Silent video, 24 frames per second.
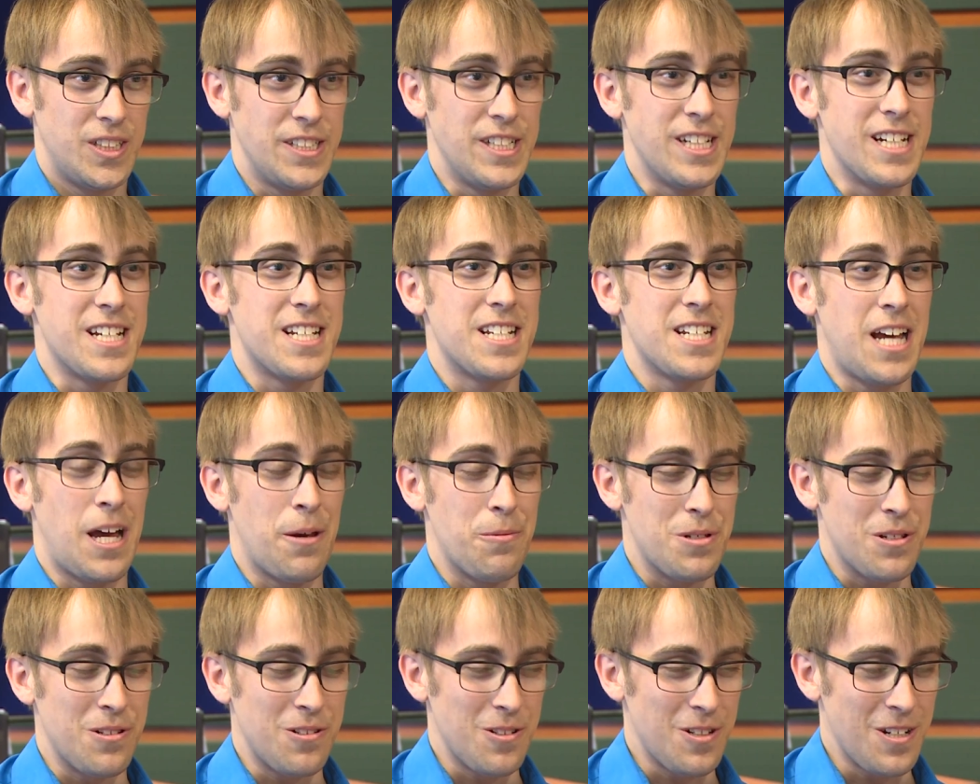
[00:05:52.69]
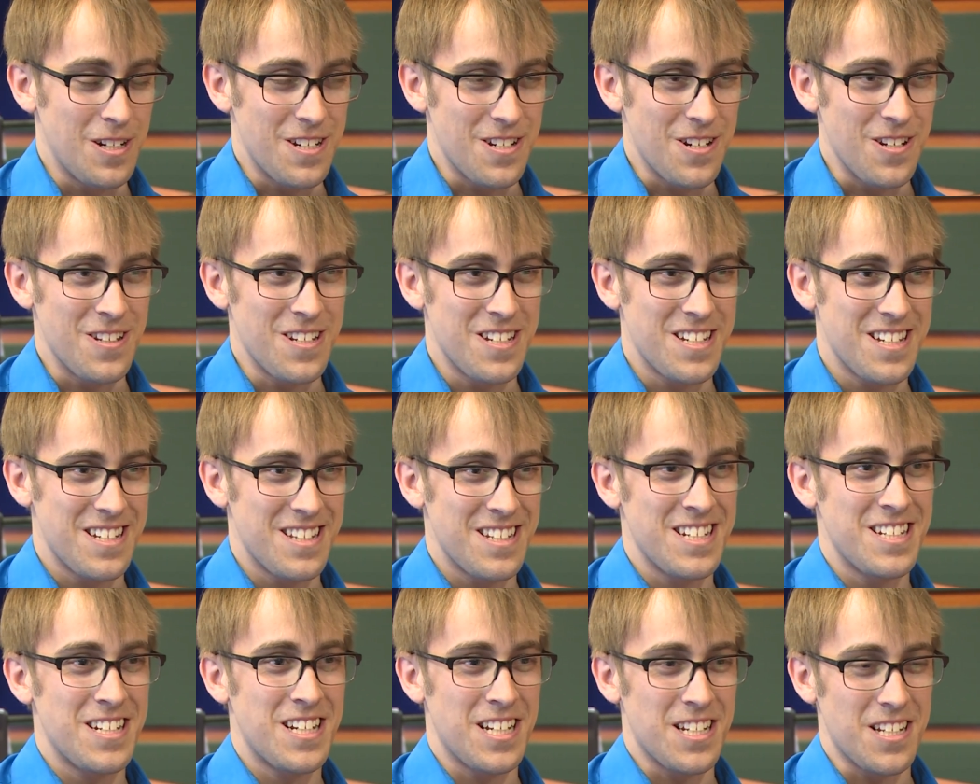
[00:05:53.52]
Yes, absolutely. So
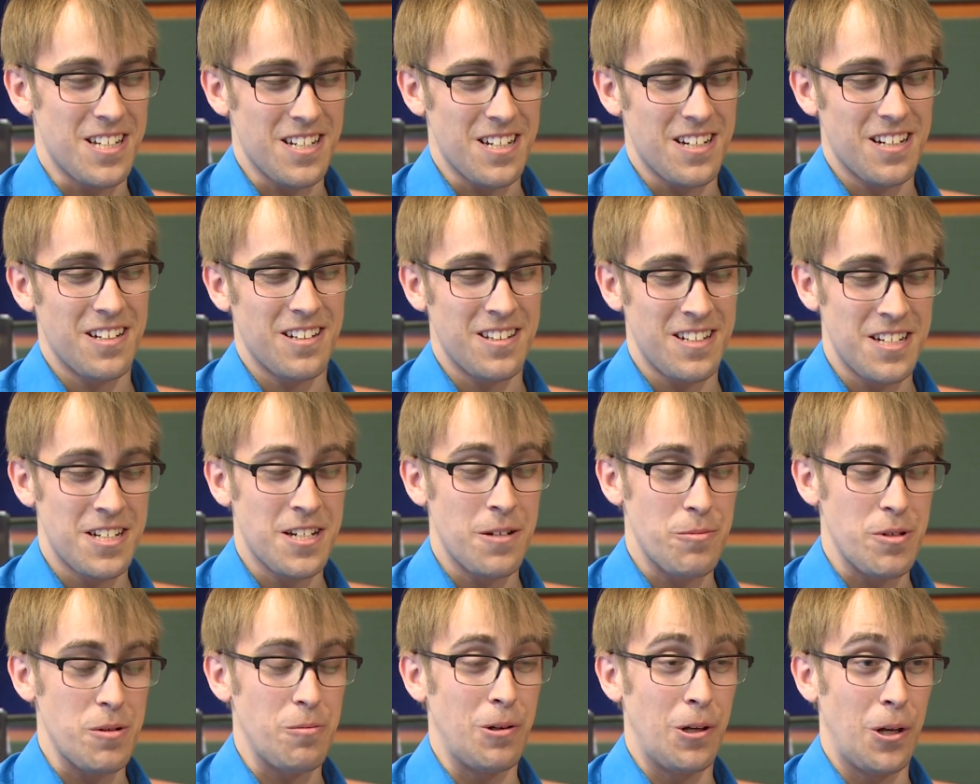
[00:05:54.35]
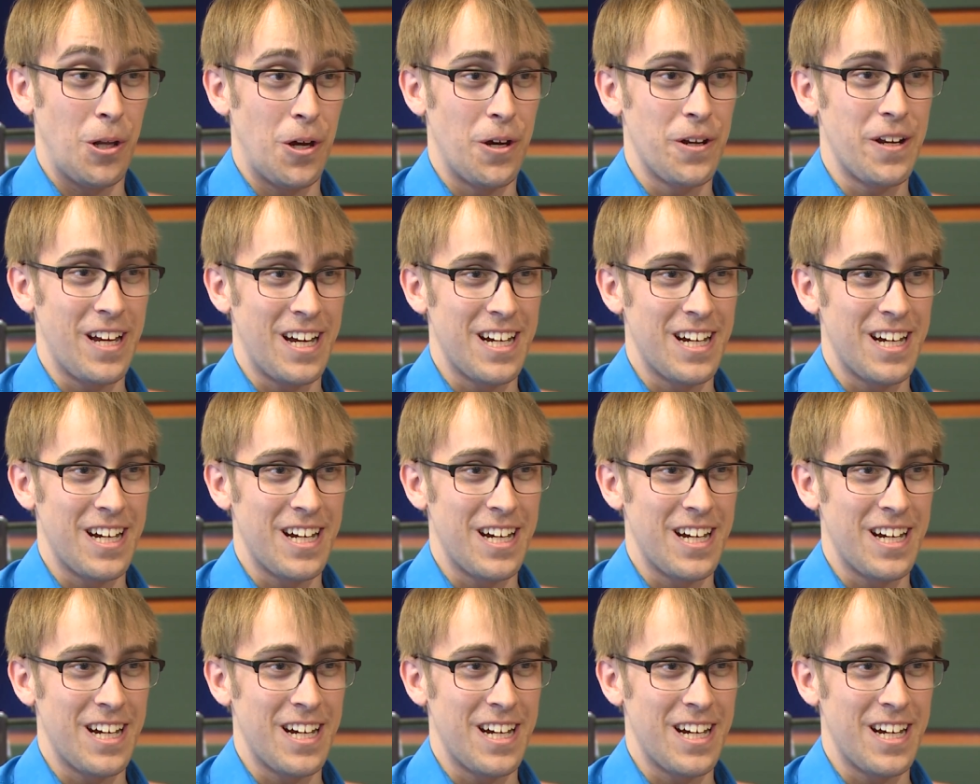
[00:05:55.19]
this comes up a lot,